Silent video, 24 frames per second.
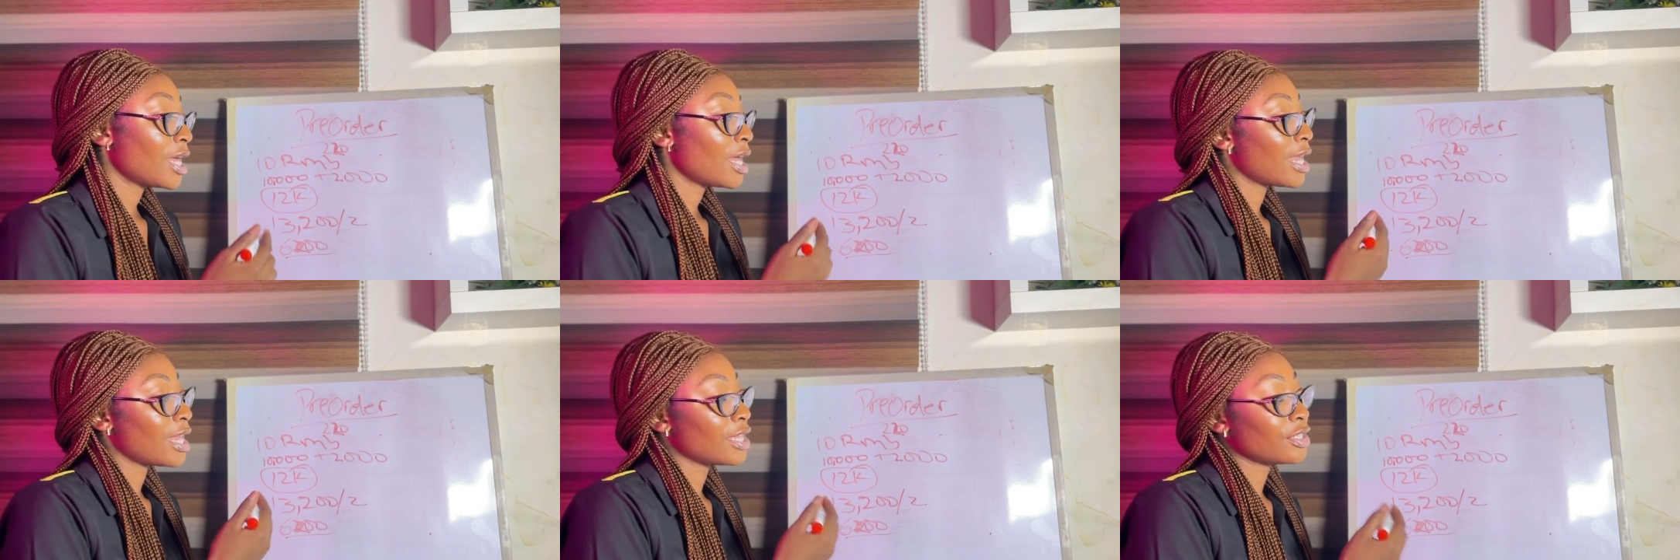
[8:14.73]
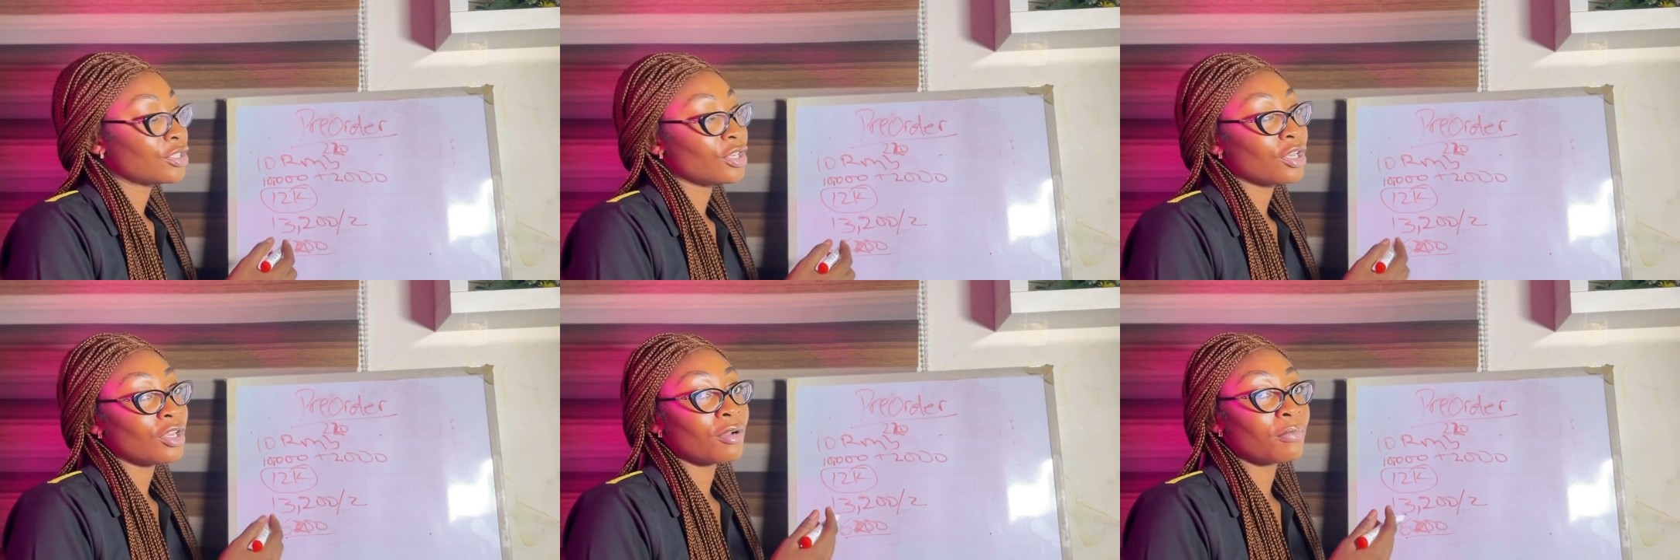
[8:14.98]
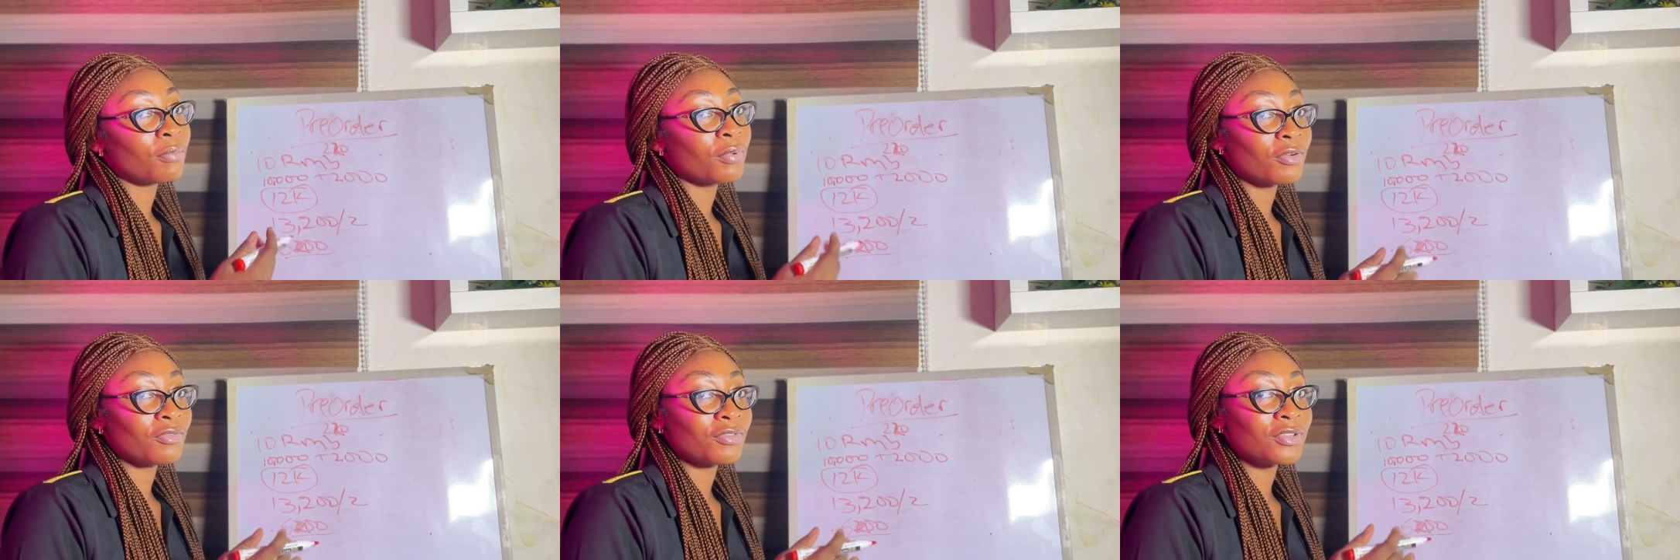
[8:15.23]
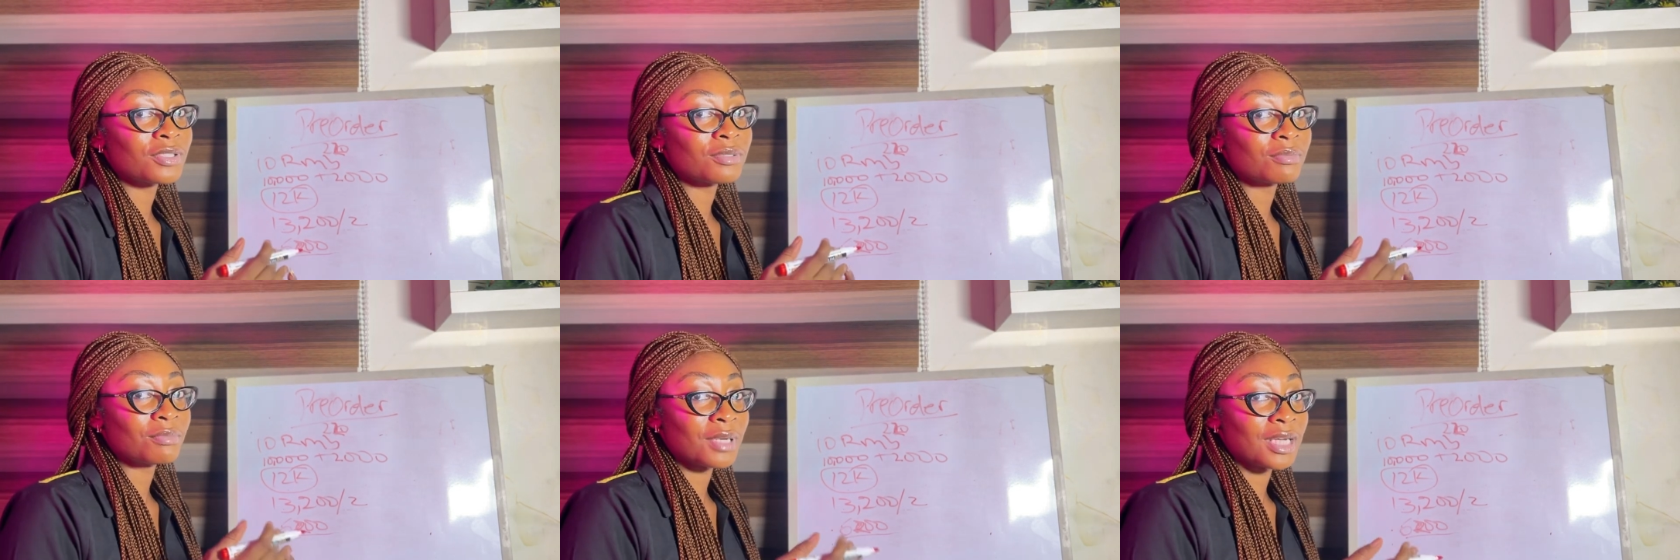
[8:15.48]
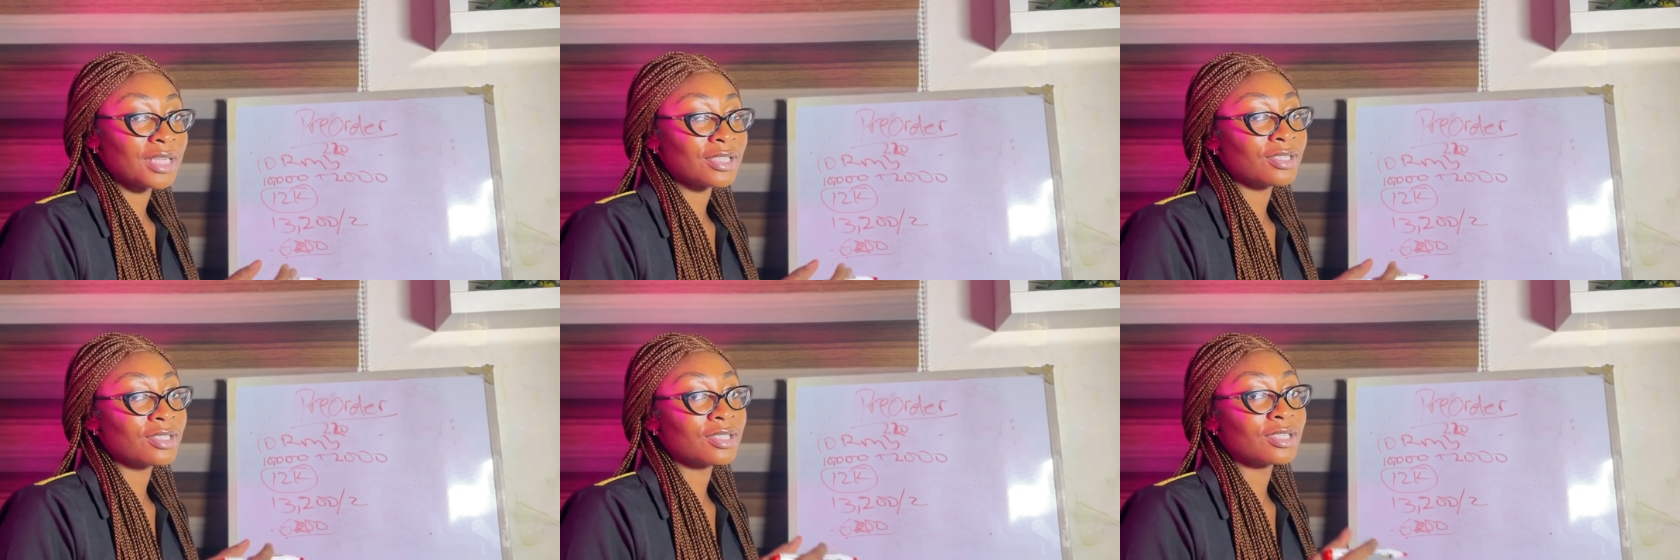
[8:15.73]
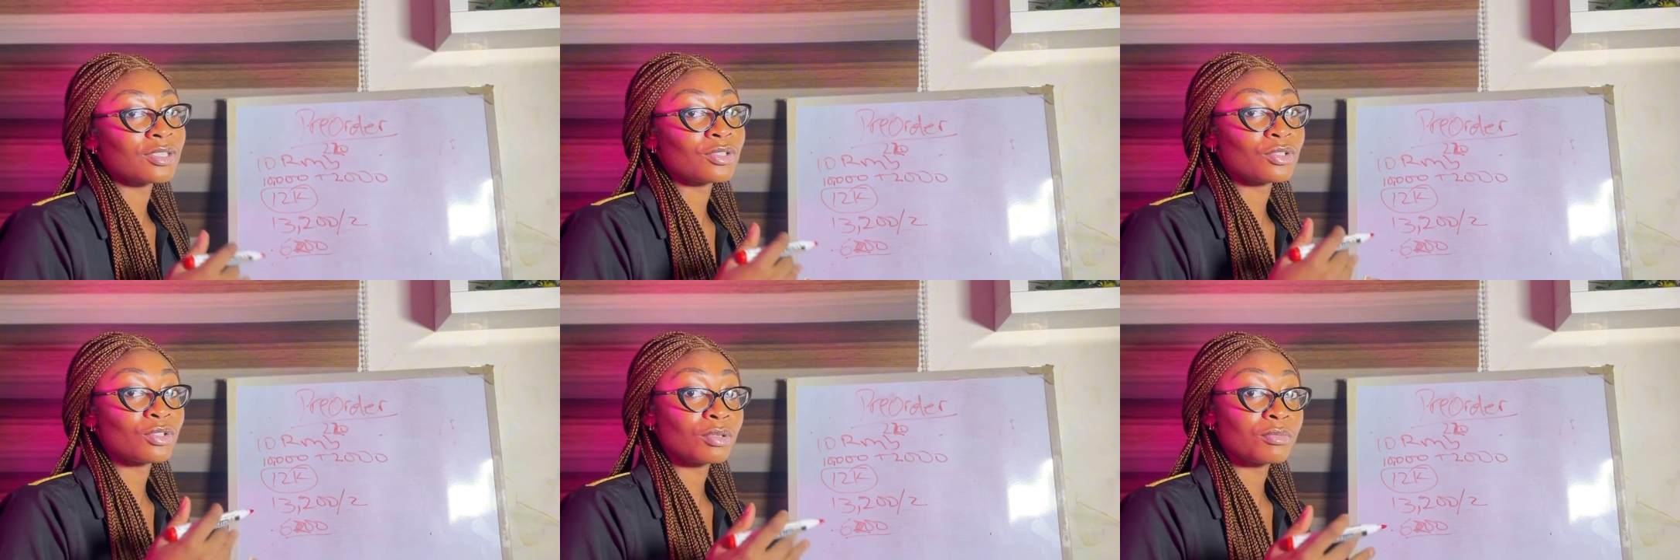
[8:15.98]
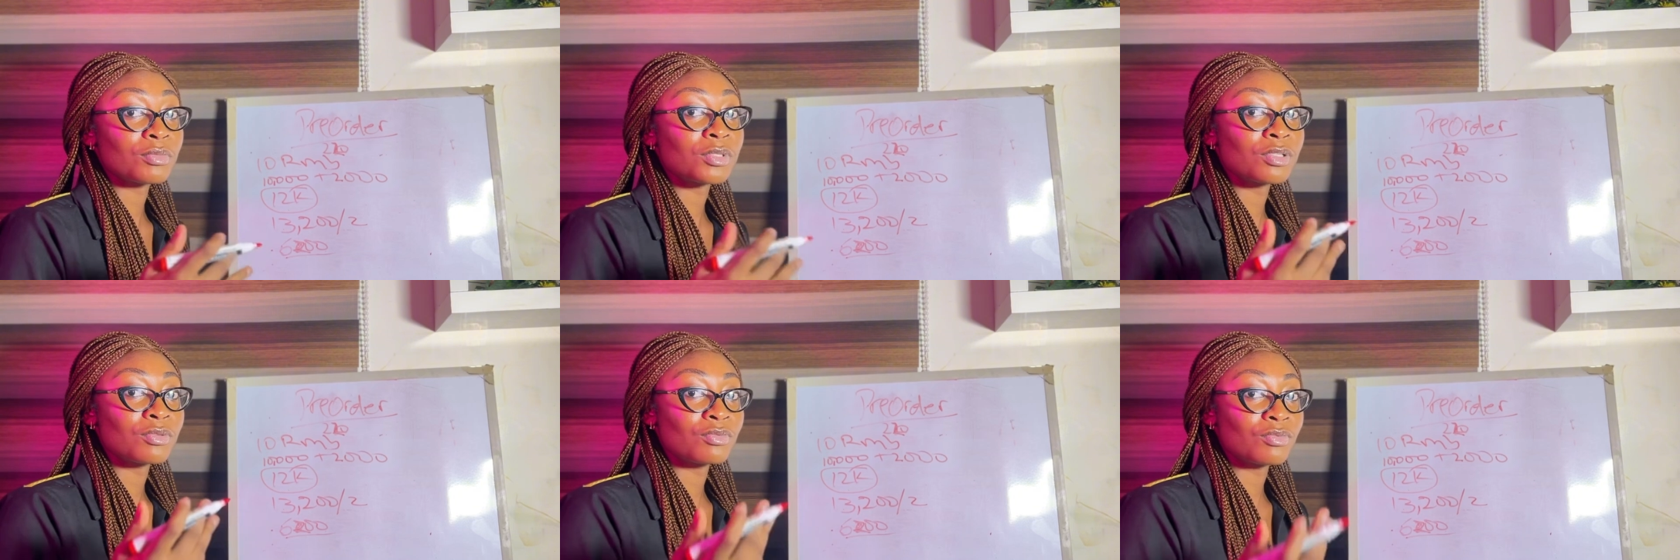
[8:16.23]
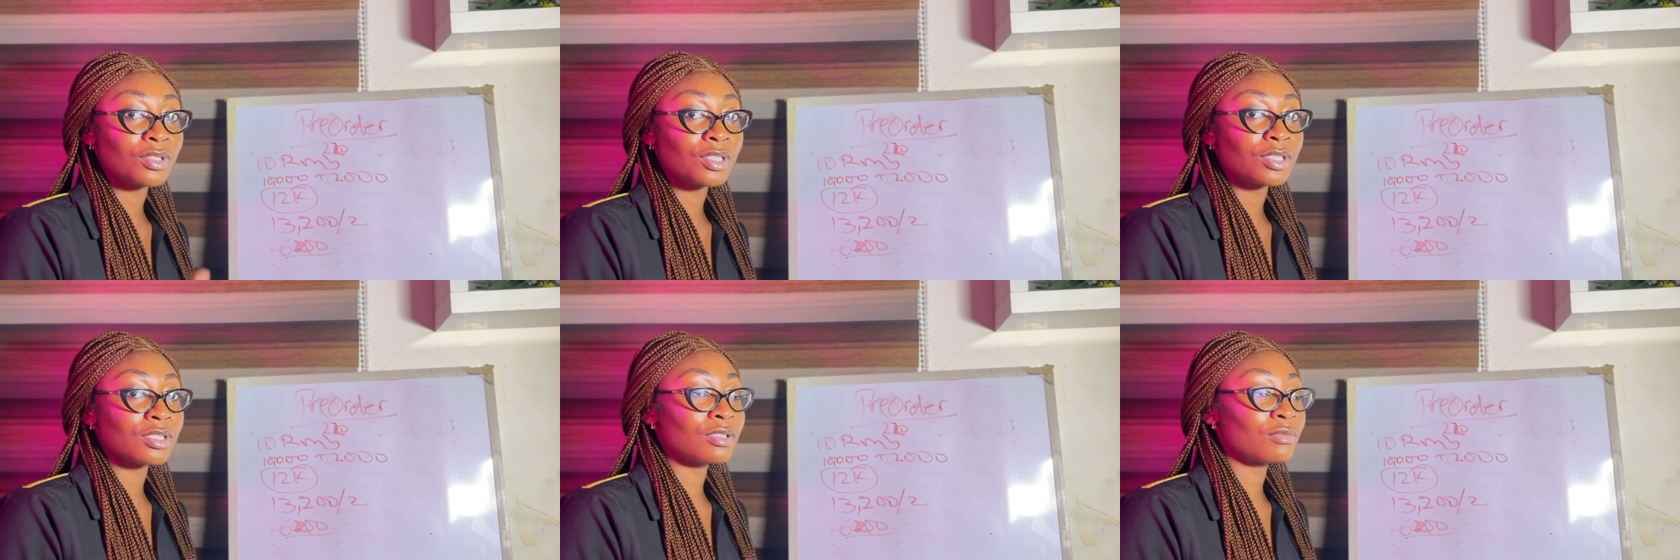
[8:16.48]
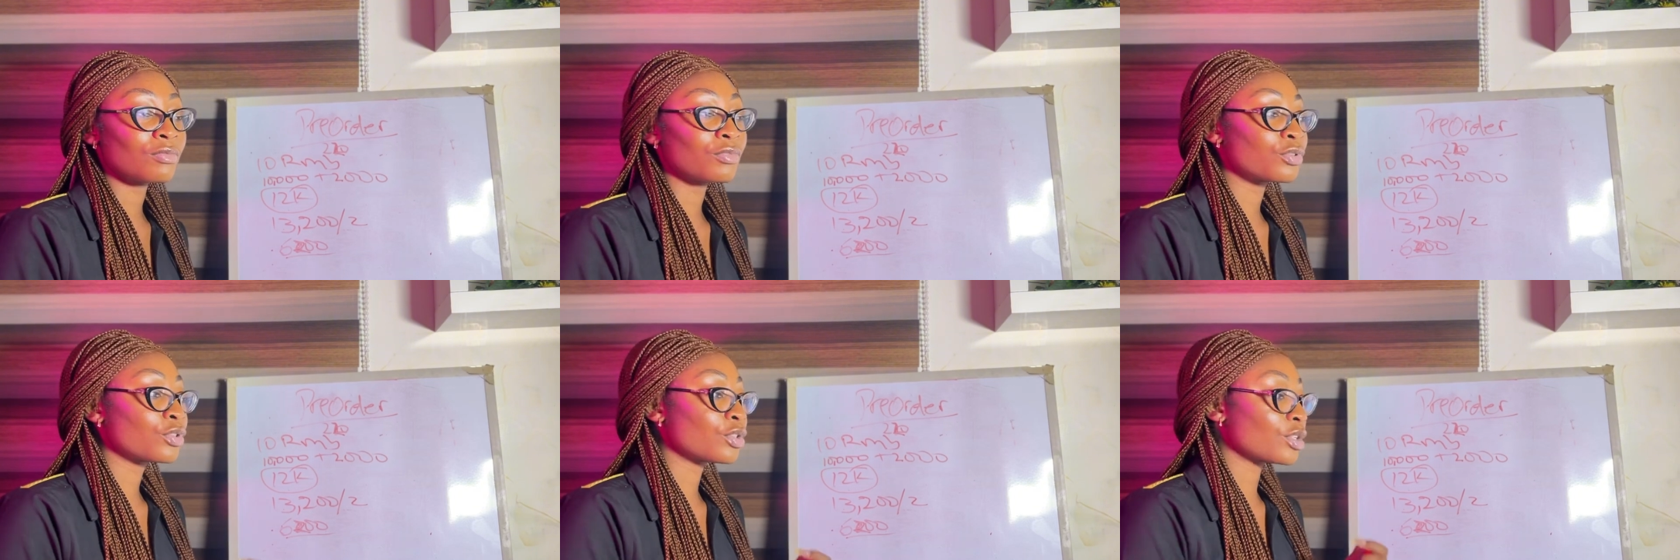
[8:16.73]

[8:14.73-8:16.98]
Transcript: ensure your profit margin is something reasonable,